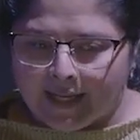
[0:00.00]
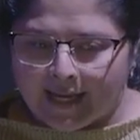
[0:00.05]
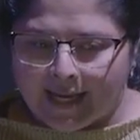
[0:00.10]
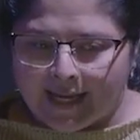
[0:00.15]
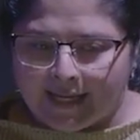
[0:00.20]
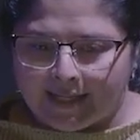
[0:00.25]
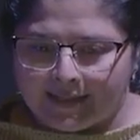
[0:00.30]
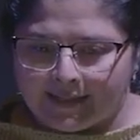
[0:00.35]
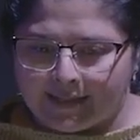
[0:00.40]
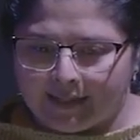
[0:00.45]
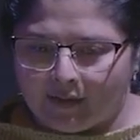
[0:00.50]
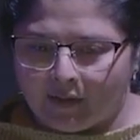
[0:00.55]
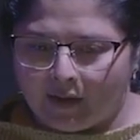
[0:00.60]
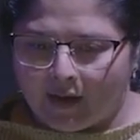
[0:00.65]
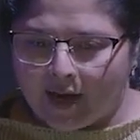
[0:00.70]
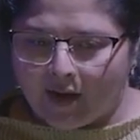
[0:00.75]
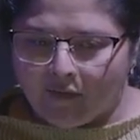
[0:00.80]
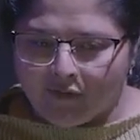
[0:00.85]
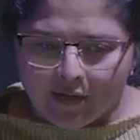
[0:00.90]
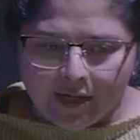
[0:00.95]
And
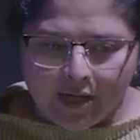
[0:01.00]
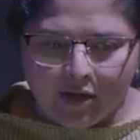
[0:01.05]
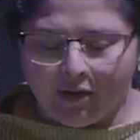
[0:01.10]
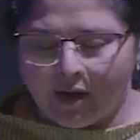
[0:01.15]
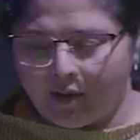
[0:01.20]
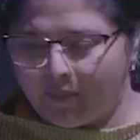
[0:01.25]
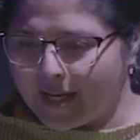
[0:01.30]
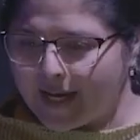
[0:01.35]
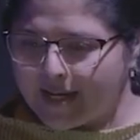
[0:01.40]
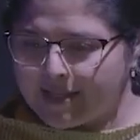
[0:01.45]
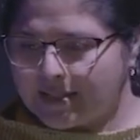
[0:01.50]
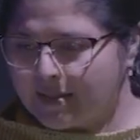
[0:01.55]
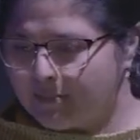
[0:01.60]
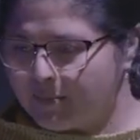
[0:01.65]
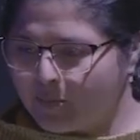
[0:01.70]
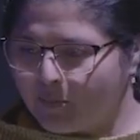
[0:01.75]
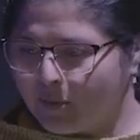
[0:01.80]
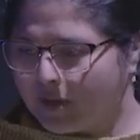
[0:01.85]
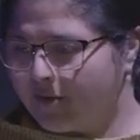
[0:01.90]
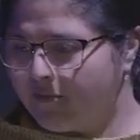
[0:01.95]
every year I would ask them
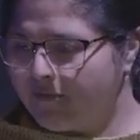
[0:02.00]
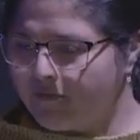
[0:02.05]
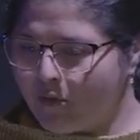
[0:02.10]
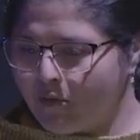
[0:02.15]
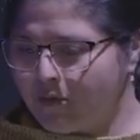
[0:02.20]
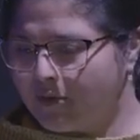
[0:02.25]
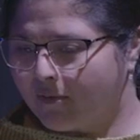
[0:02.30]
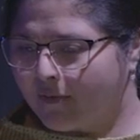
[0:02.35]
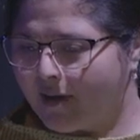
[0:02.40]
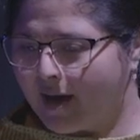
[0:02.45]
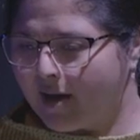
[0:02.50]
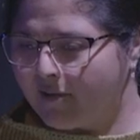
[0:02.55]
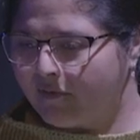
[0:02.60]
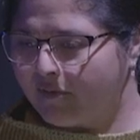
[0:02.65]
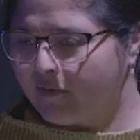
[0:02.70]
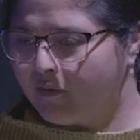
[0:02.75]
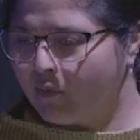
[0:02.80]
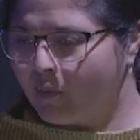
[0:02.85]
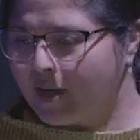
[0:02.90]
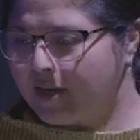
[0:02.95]
to bring a photograph
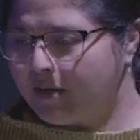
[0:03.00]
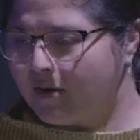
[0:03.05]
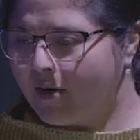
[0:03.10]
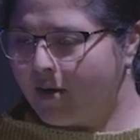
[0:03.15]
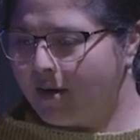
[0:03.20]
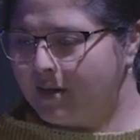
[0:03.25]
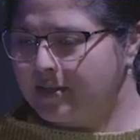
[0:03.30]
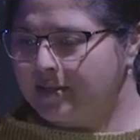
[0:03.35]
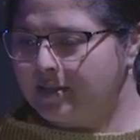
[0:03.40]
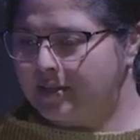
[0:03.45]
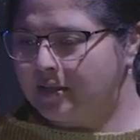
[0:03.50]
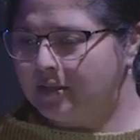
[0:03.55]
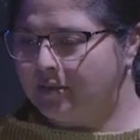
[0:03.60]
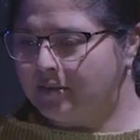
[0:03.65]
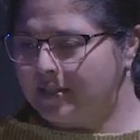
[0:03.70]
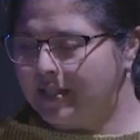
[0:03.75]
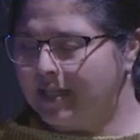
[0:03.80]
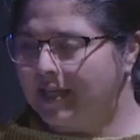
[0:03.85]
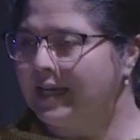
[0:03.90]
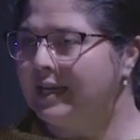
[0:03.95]
of what
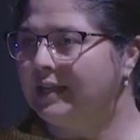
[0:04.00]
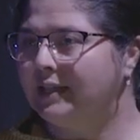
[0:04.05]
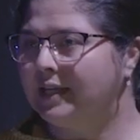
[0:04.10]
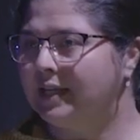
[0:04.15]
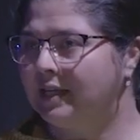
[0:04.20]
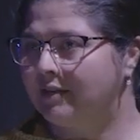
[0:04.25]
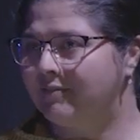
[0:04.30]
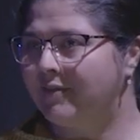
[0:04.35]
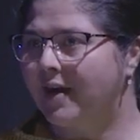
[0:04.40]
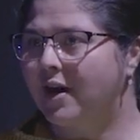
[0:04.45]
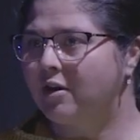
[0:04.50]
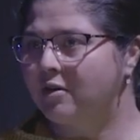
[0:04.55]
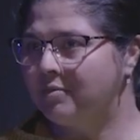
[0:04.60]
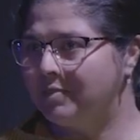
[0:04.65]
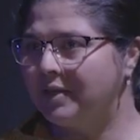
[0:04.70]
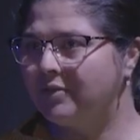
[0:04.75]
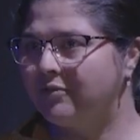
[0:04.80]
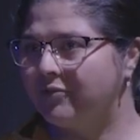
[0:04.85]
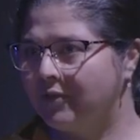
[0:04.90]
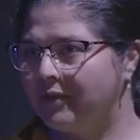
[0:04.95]
constitutes a healing
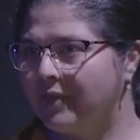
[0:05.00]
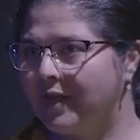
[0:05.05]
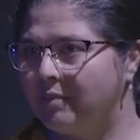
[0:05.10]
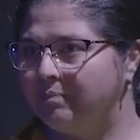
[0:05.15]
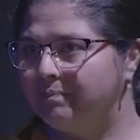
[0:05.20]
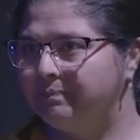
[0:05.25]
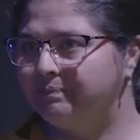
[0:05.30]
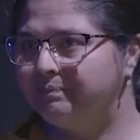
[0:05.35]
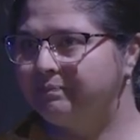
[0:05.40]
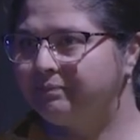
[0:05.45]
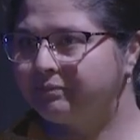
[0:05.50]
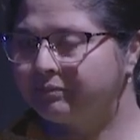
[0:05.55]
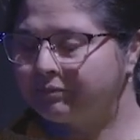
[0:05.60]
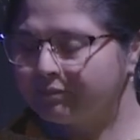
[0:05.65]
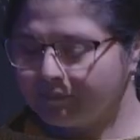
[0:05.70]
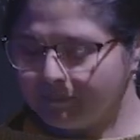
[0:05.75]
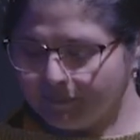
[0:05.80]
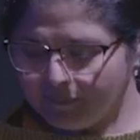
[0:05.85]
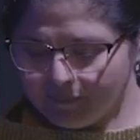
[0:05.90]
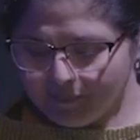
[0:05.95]
environment for them.
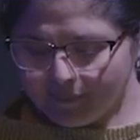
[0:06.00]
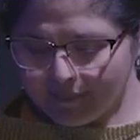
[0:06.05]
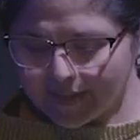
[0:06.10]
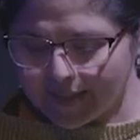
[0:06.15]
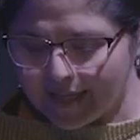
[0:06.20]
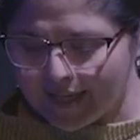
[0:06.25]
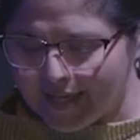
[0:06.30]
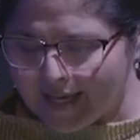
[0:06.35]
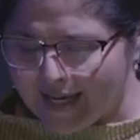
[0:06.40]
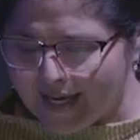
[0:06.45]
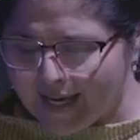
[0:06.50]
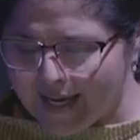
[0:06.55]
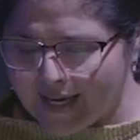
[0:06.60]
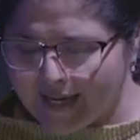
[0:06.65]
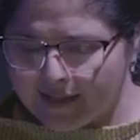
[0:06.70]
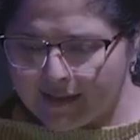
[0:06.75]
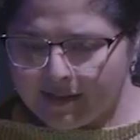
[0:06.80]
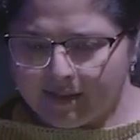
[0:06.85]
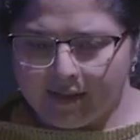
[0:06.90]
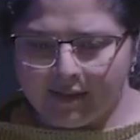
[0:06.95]

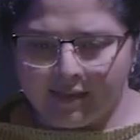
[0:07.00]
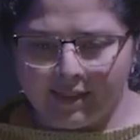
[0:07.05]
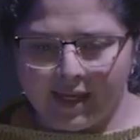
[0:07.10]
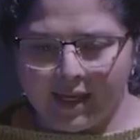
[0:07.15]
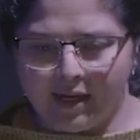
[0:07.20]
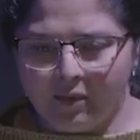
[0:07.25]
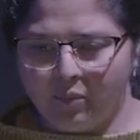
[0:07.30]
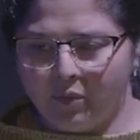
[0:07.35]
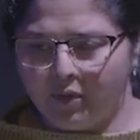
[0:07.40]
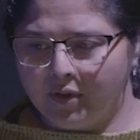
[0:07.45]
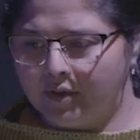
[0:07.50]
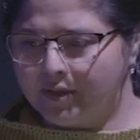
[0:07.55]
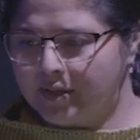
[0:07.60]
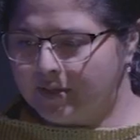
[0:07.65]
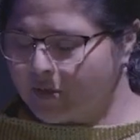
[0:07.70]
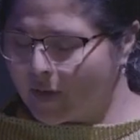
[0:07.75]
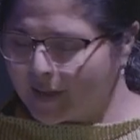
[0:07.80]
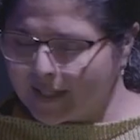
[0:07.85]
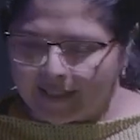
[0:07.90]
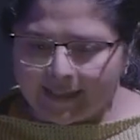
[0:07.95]
And they would,
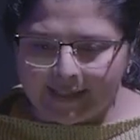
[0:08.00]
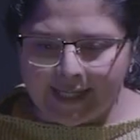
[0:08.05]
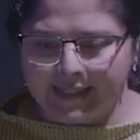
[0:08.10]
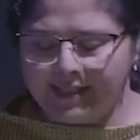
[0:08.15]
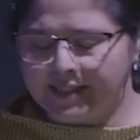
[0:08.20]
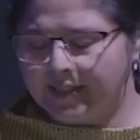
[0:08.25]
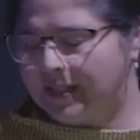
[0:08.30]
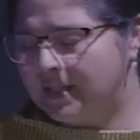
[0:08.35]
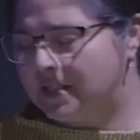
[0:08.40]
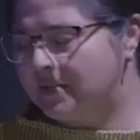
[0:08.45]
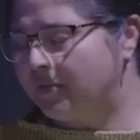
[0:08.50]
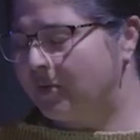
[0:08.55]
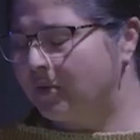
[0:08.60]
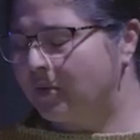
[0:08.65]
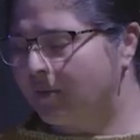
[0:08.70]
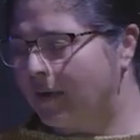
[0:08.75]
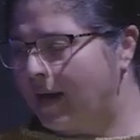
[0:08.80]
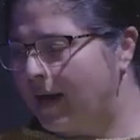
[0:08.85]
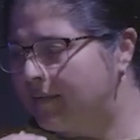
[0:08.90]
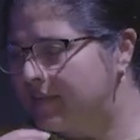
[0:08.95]
so I collected these
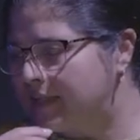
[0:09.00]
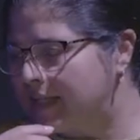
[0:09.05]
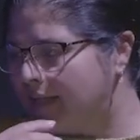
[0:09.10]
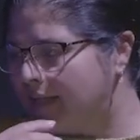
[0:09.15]
photographs,